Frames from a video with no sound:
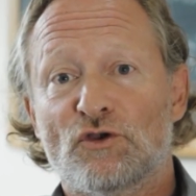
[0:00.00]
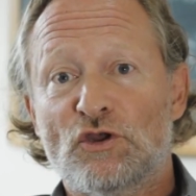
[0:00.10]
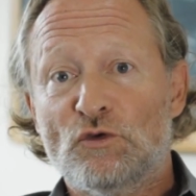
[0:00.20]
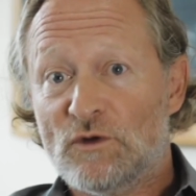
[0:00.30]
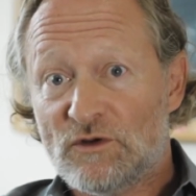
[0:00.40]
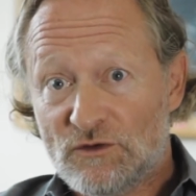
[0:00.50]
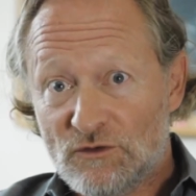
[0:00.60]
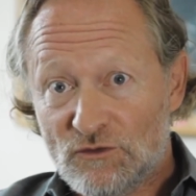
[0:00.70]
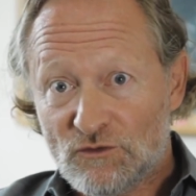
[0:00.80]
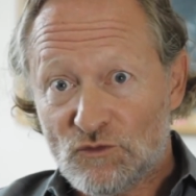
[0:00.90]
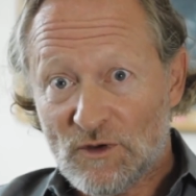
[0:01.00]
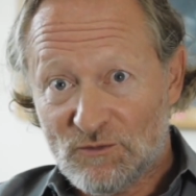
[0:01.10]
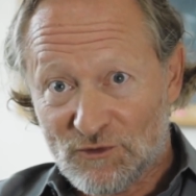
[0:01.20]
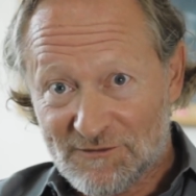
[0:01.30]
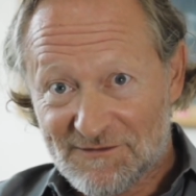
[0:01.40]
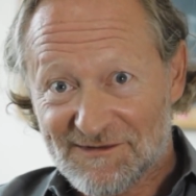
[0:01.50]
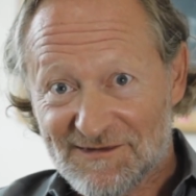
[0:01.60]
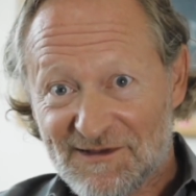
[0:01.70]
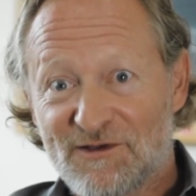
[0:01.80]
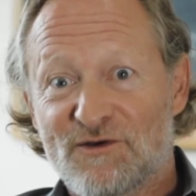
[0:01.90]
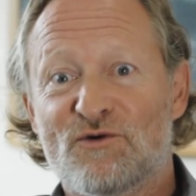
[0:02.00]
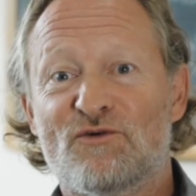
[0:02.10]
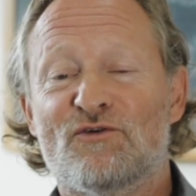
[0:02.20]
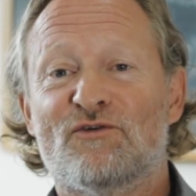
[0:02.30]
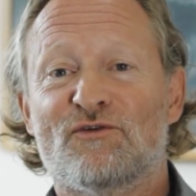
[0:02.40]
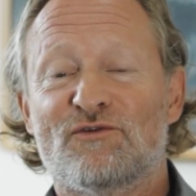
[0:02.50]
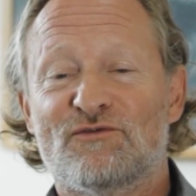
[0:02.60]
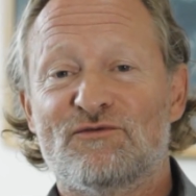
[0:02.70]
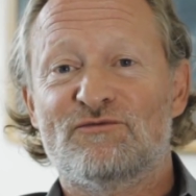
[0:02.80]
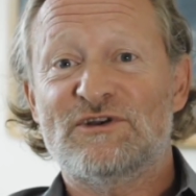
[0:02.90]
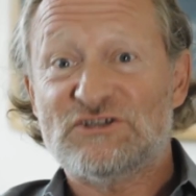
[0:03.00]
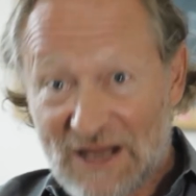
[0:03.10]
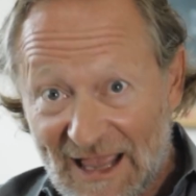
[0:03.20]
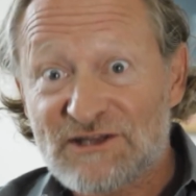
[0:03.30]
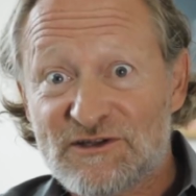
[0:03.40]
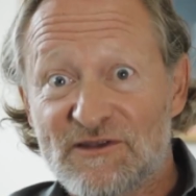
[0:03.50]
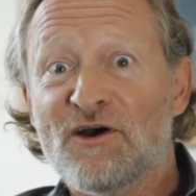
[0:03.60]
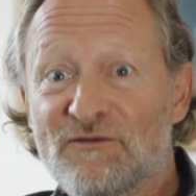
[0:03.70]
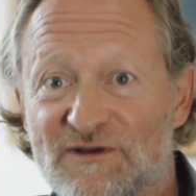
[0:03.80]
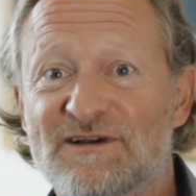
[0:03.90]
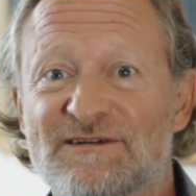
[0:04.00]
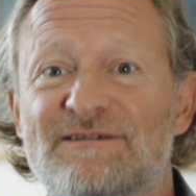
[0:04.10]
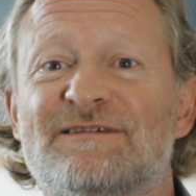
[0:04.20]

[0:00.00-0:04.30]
you would quibble or reject the offer,